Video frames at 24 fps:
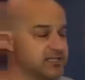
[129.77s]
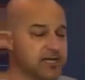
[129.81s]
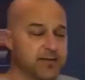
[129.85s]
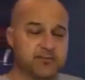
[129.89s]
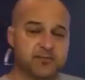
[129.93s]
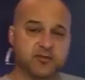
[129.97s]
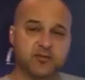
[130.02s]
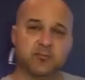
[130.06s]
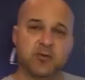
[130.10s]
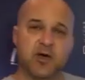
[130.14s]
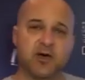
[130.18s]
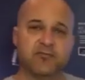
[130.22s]
up
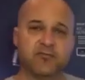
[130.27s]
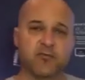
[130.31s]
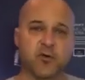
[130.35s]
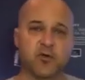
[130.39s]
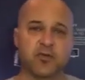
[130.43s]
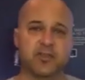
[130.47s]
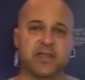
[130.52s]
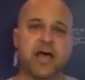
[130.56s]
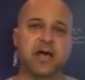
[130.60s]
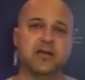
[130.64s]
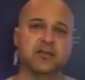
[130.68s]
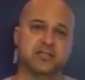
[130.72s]
to about
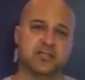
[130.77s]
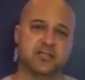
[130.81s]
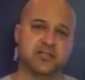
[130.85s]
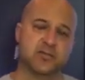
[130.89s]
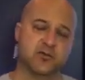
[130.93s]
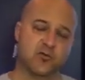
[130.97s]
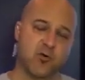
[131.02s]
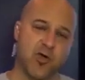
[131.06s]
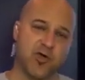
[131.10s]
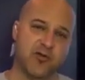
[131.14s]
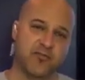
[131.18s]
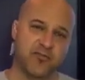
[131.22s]
4,000
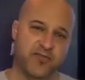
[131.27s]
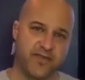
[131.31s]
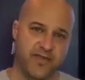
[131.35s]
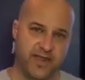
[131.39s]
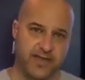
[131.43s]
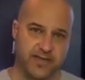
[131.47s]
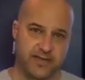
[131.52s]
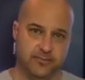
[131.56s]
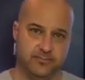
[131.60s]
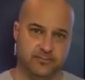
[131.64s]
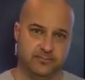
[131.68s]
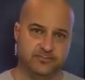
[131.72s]
square
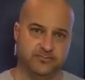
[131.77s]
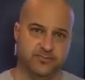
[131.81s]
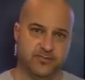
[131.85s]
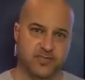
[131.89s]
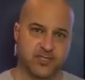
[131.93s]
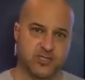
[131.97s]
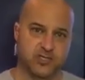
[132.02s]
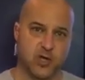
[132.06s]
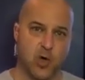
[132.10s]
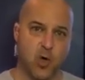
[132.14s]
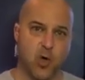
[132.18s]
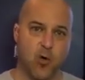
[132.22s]
feet.
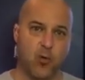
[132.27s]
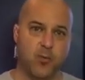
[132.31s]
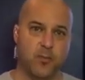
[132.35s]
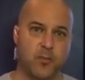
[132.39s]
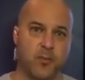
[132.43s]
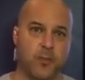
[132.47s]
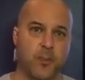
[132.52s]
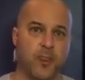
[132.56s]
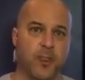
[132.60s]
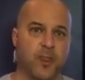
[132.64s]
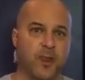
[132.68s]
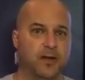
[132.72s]
So
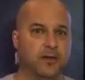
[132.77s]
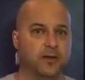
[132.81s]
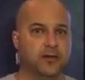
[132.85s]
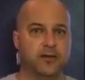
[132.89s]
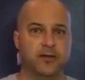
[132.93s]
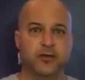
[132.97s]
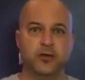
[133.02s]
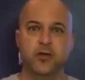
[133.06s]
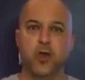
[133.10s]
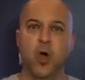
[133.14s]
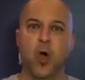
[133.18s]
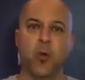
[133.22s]

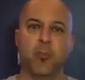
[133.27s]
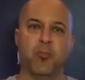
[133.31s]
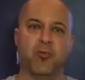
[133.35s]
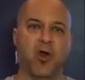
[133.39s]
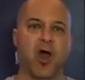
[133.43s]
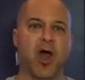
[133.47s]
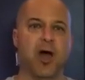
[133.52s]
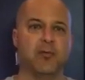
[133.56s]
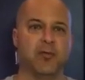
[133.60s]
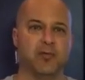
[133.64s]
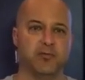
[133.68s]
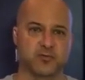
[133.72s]
no
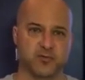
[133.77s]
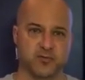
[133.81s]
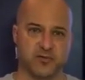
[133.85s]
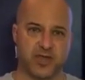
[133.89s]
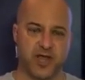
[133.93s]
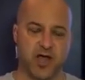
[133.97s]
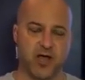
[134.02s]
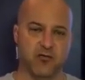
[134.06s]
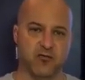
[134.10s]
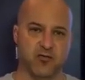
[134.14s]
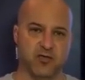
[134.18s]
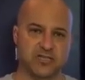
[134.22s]
problems with
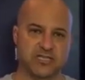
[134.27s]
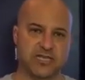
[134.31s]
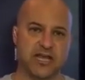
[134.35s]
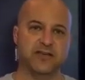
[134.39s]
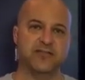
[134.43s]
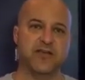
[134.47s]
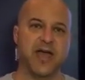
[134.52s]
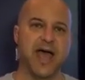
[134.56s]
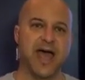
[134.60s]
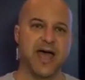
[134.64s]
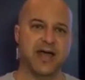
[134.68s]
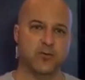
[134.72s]
coverage. I've
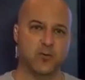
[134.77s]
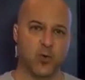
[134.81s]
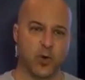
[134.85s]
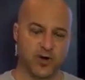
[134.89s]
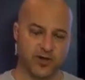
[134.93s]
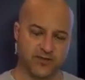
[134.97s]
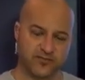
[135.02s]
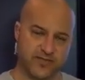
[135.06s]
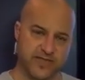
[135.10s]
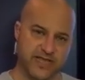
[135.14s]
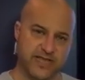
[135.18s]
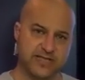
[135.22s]
had one
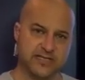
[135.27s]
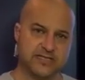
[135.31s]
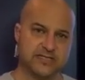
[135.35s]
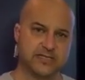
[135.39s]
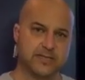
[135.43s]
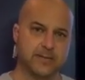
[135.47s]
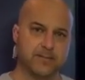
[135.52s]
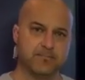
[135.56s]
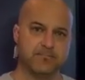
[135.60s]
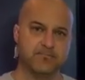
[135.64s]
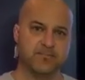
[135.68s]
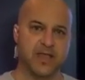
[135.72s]
of these.
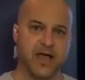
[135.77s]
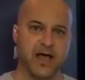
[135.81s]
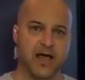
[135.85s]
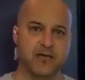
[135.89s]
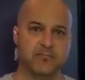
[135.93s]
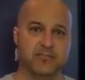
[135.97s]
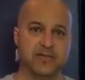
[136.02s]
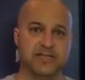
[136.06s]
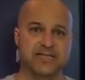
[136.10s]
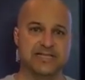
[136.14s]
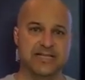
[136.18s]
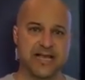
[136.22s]
I've
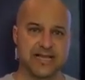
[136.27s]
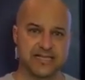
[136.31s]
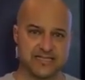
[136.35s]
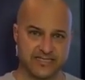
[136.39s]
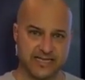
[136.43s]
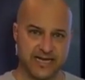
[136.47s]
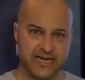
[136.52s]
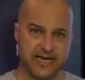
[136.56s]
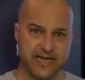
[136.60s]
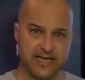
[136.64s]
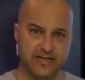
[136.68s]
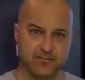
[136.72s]
been
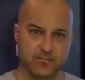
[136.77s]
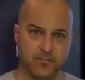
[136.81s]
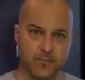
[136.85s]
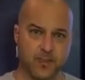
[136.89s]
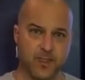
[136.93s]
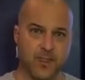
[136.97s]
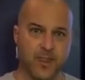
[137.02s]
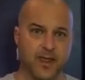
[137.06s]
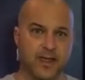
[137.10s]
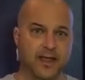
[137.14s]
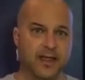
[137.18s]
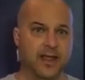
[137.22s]
testing it,
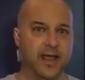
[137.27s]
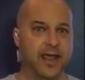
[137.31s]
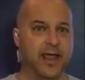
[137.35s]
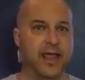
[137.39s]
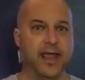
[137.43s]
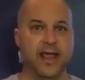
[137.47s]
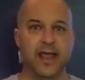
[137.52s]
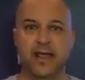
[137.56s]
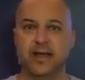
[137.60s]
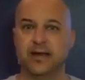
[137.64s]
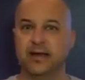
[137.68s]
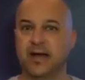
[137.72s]

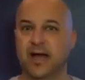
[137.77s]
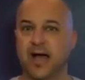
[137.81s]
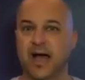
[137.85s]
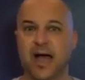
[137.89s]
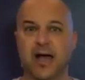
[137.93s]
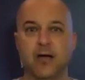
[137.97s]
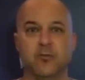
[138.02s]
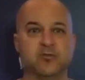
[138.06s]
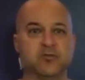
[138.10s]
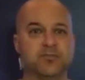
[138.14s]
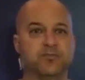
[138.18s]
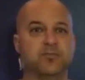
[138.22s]
and I
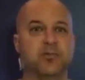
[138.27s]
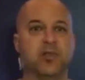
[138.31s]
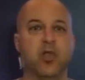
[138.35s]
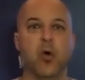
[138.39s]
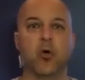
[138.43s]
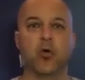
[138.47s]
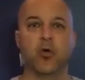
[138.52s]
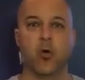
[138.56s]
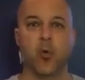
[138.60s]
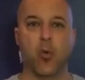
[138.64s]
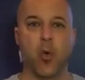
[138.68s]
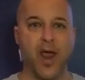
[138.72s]
was
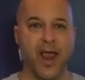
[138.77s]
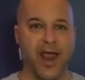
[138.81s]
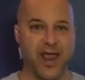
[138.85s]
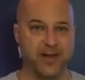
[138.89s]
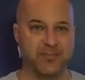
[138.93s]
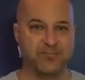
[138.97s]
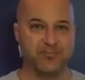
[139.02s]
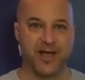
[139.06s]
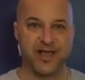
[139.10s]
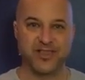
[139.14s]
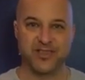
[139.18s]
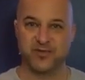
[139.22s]
blown away
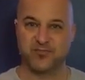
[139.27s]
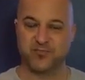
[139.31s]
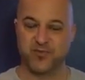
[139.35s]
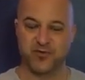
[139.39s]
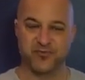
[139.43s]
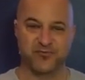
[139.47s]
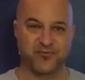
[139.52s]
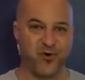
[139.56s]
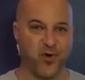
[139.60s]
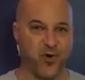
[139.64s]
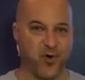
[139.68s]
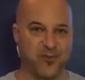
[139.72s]
by the
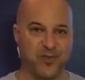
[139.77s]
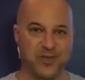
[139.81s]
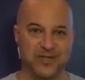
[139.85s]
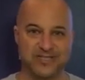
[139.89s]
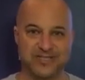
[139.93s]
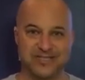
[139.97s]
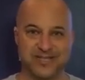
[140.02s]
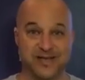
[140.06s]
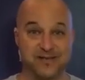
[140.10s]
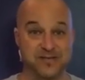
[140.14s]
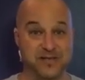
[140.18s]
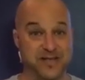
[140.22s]

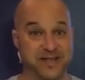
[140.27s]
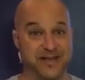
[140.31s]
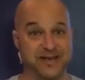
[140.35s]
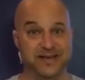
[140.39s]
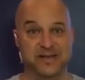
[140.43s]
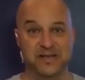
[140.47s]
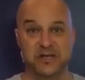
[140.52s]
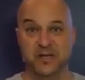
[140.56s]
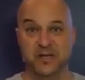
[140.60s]
performance. I mean,